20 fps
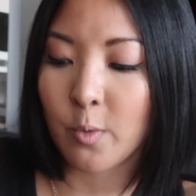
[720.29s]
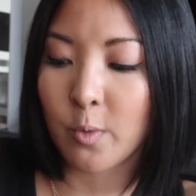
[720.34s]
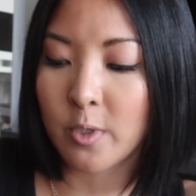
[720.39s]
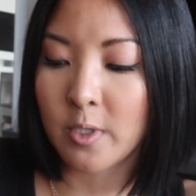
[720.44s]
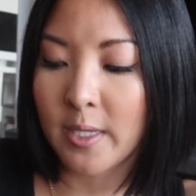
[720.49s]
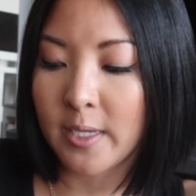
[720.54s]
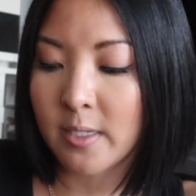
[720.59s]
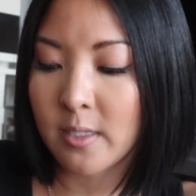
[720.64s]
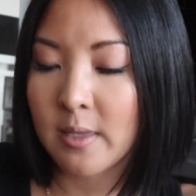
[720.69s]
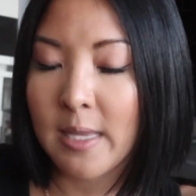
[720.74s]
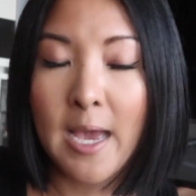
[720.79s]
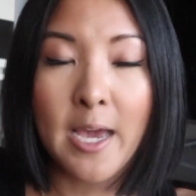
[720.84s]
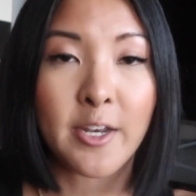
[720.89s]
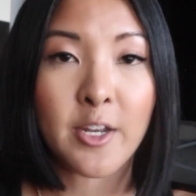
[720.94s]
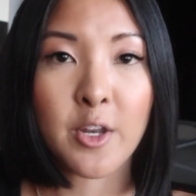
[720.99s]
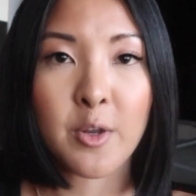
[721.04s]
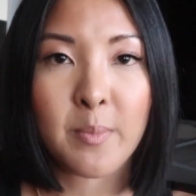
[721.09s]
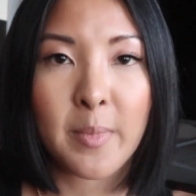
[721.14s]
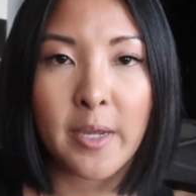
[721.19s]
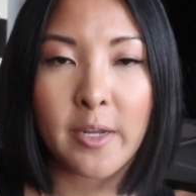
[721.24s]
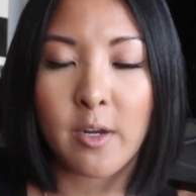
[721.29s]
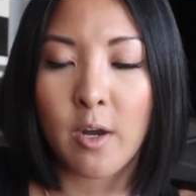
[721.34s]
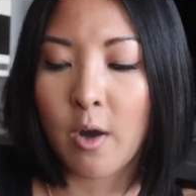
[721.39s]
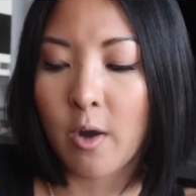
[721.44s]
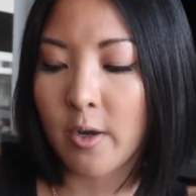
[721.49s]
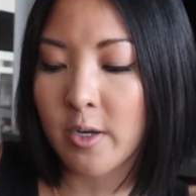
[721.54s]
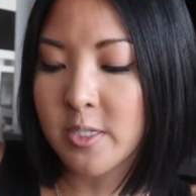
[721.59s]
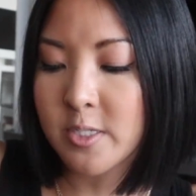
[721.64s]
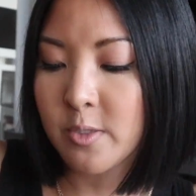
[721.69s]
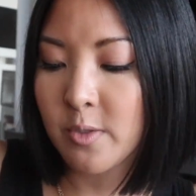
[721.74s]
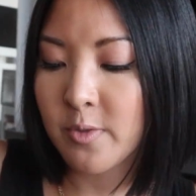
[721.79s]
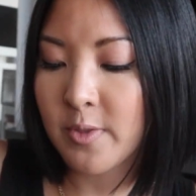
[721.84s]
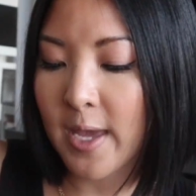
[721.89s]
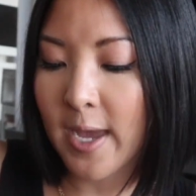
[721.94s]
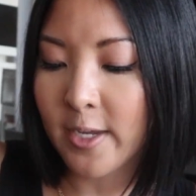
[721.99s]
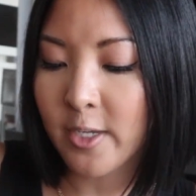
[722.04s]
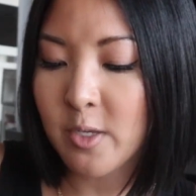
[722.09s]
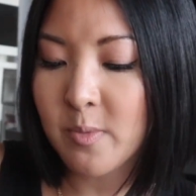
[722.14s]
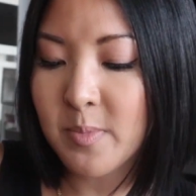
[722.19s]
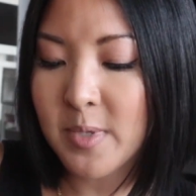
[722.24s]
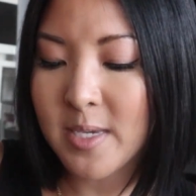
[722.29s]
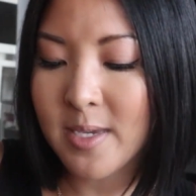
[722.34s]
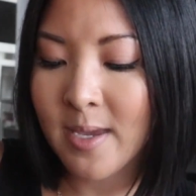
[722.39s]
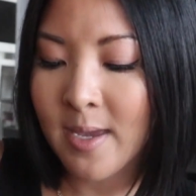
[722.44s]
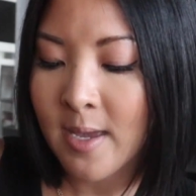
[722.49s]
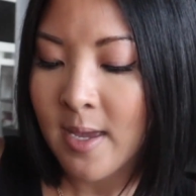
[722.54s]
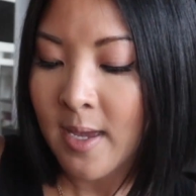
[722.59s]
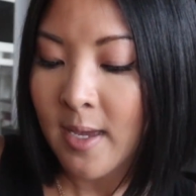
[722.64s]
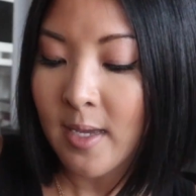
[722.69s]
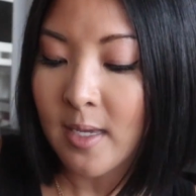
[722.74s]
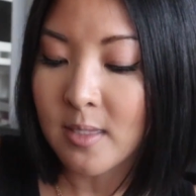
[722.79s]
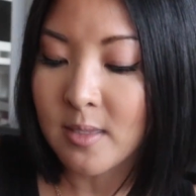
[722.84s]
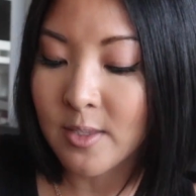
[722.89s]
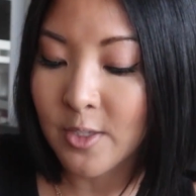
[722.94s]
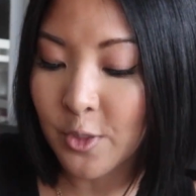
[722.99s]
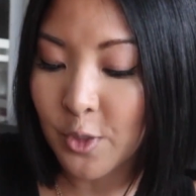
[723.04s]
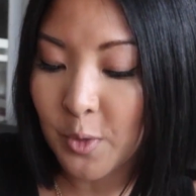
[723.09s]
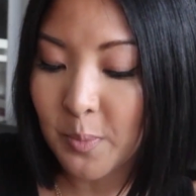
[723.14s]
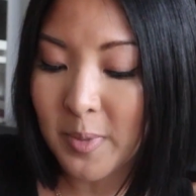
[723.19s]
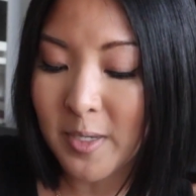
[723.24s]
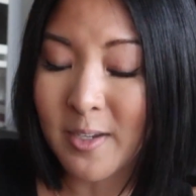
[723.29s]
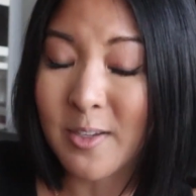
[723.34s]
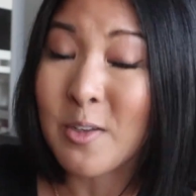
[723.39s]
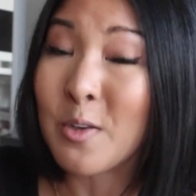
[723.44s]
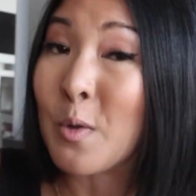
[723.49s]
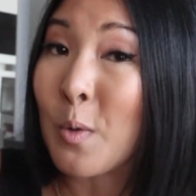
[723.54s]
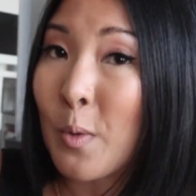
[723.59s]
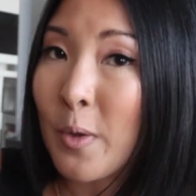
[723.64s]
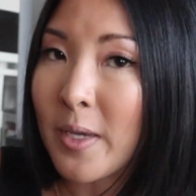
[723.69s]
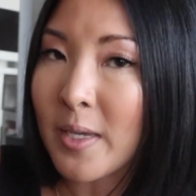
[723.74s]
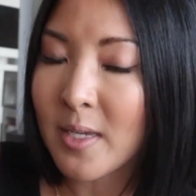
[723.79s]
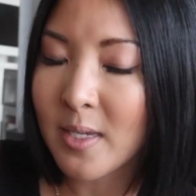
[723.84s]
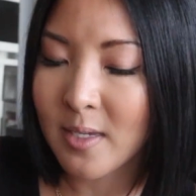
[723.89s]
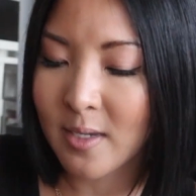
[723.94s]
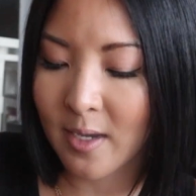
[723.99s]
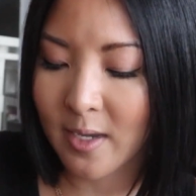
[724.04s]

or like landed in my car. So that can be a little bit annoying.